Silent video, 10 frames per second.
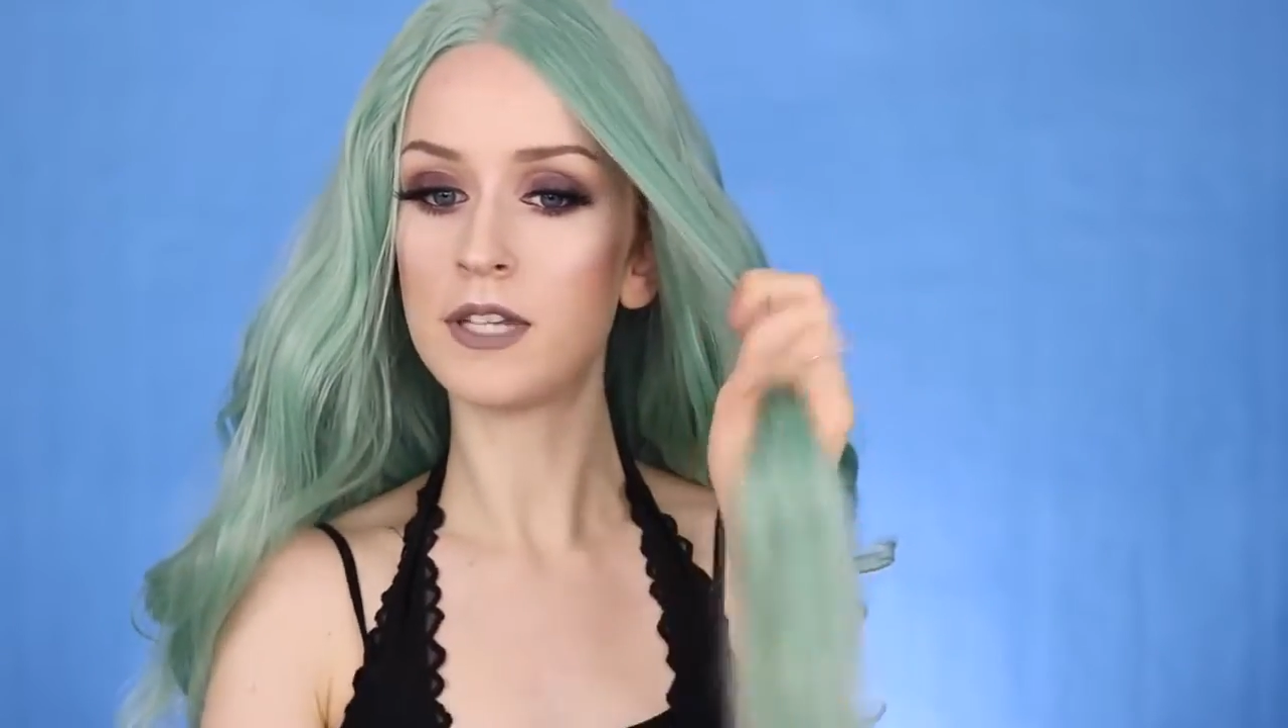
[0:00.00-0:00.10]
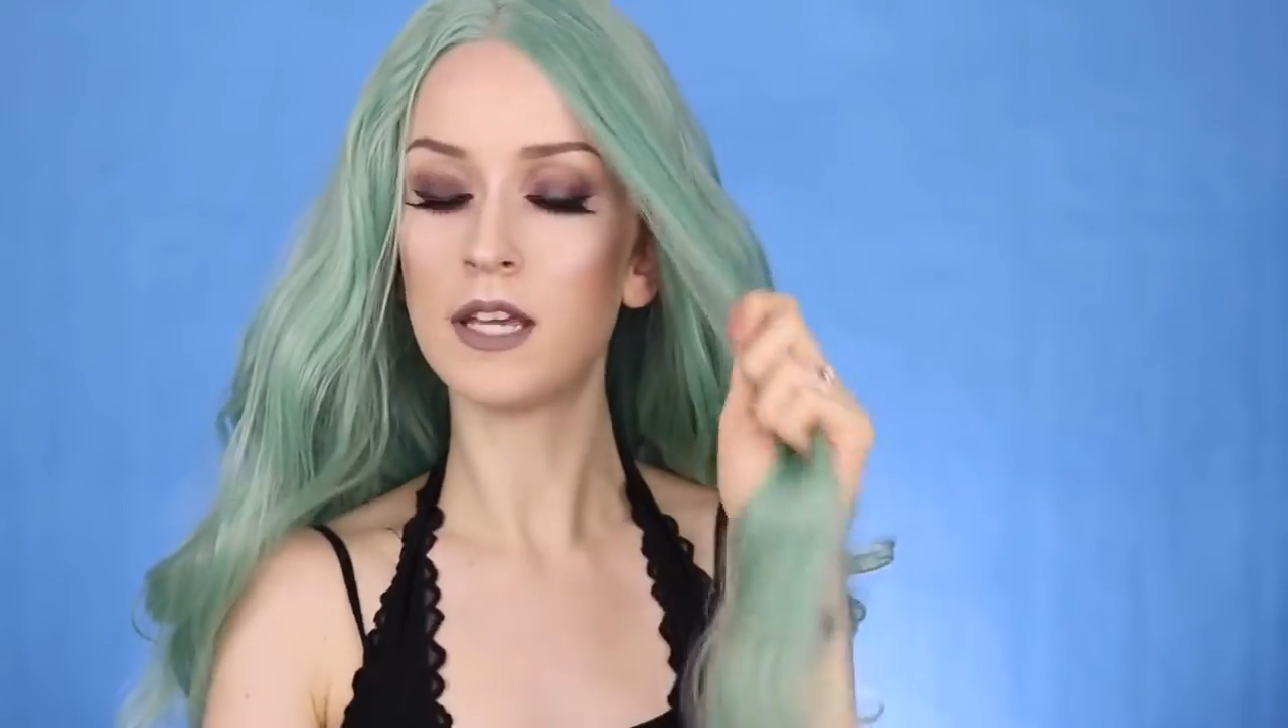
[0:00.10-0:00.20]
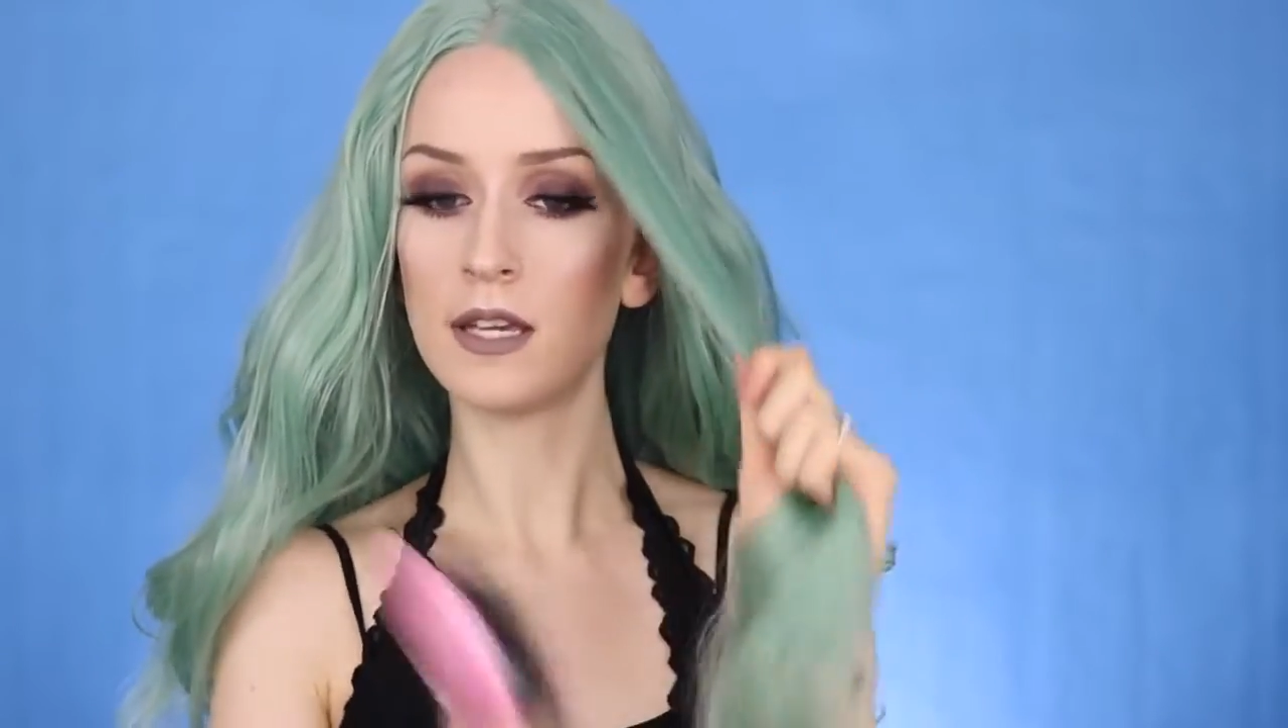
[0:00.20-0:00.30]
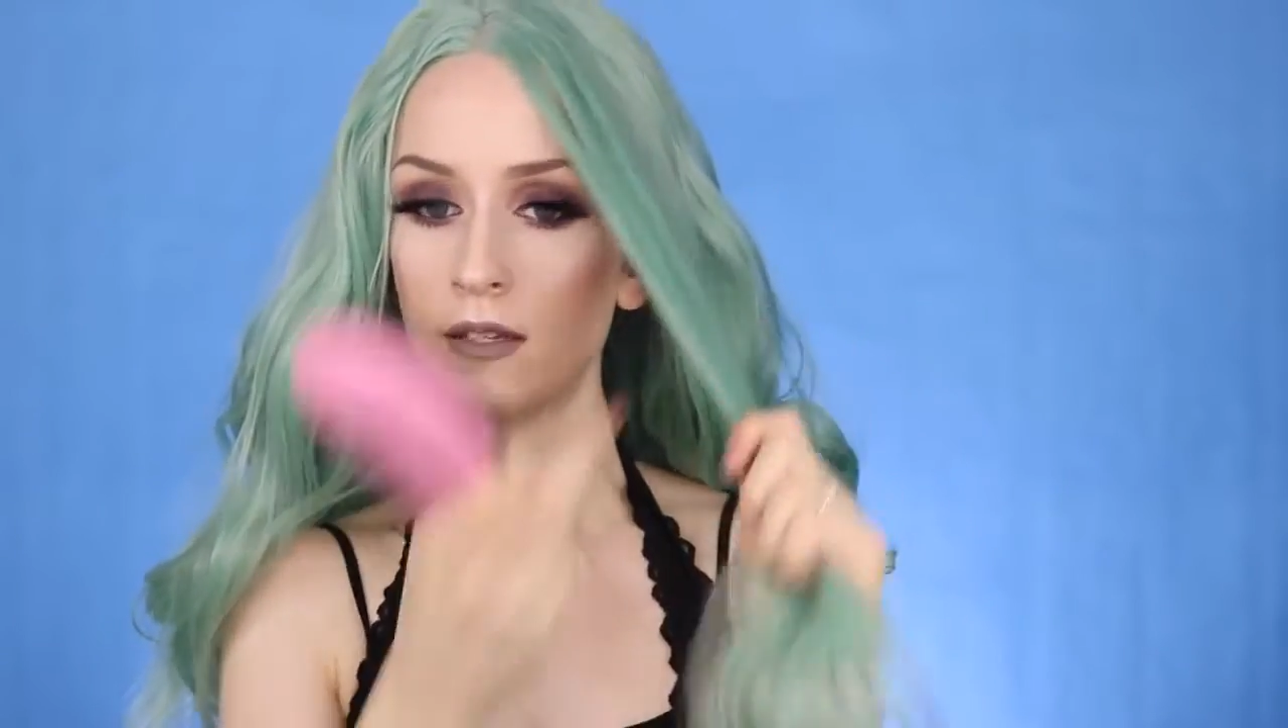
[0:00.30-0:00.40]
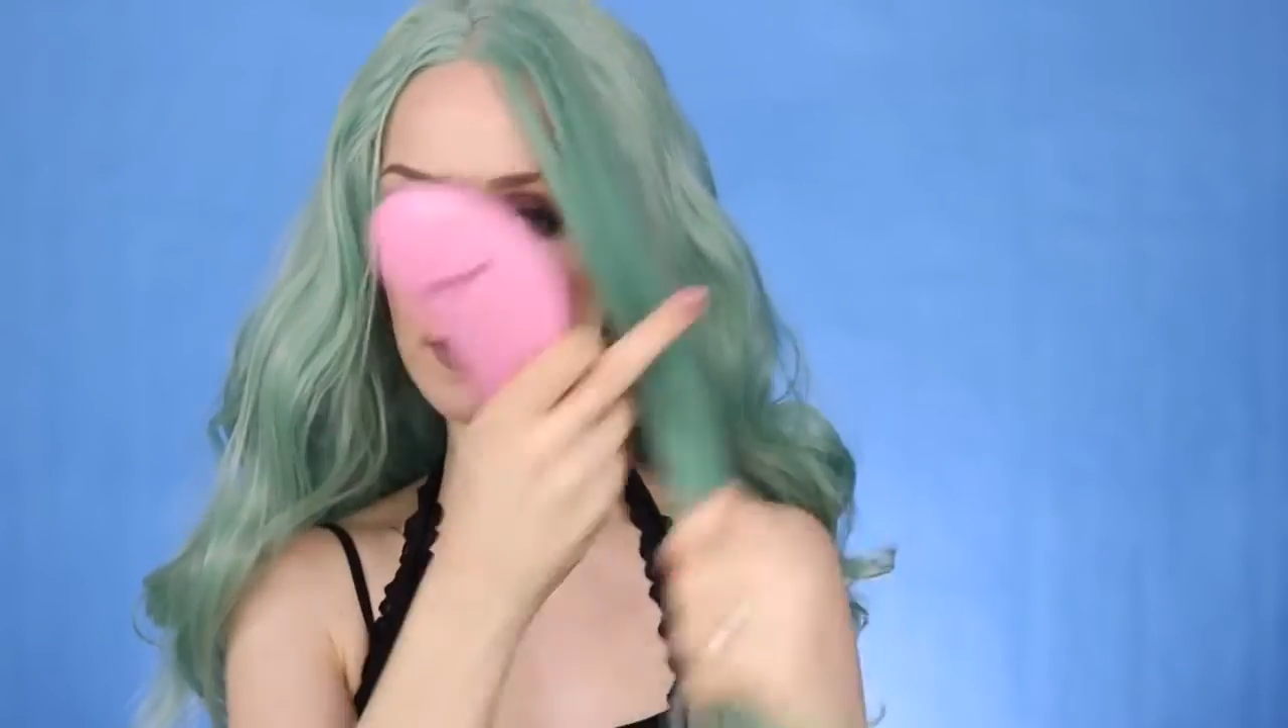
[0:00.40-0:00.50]

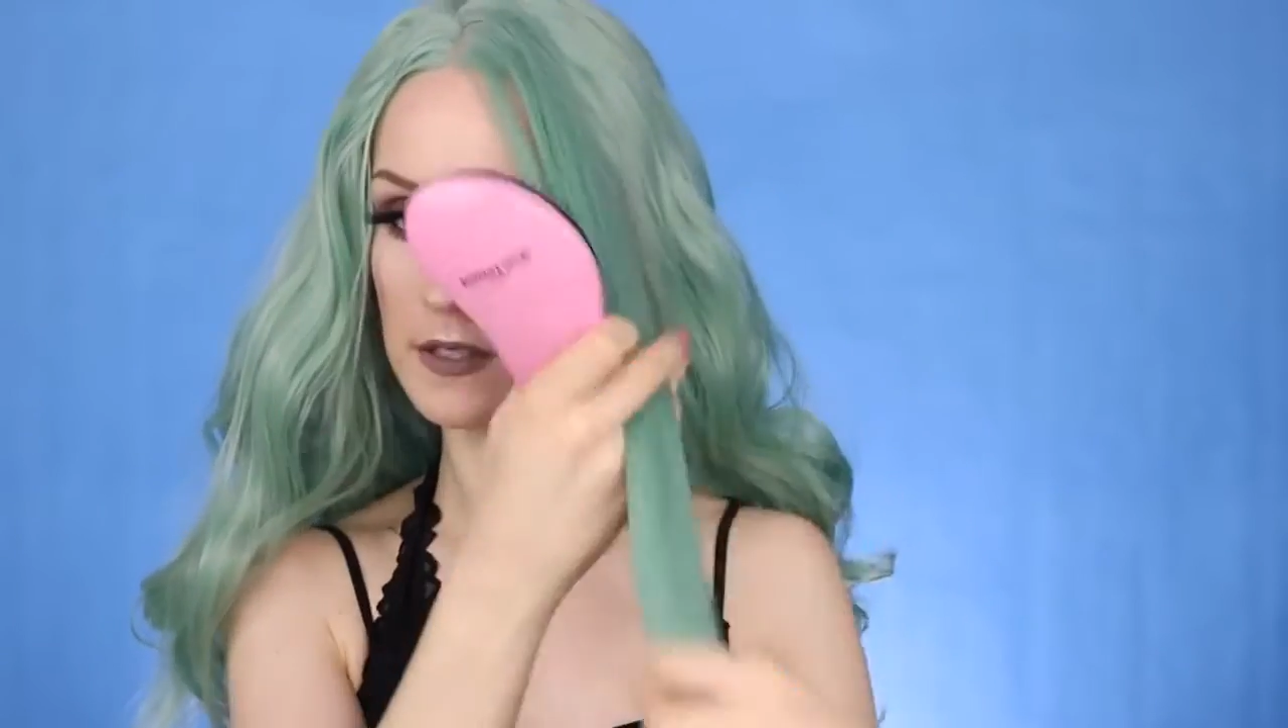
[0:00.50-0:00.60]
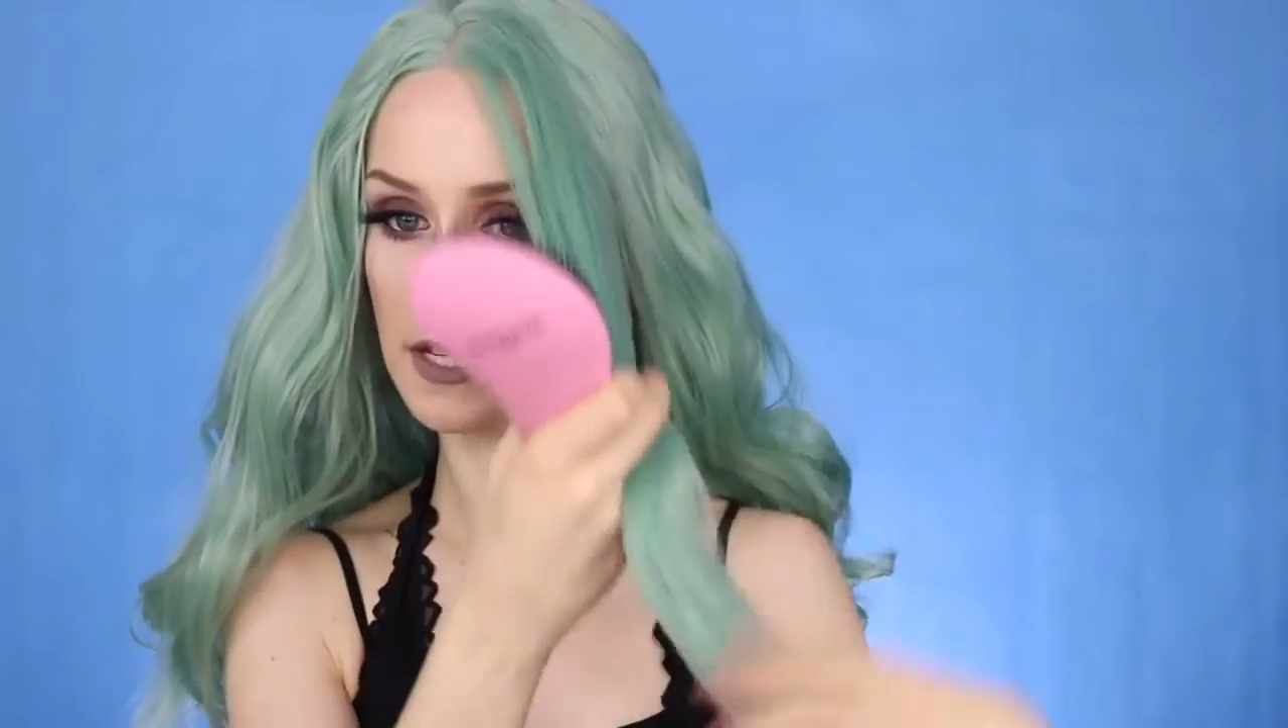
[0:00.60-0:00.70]
taking this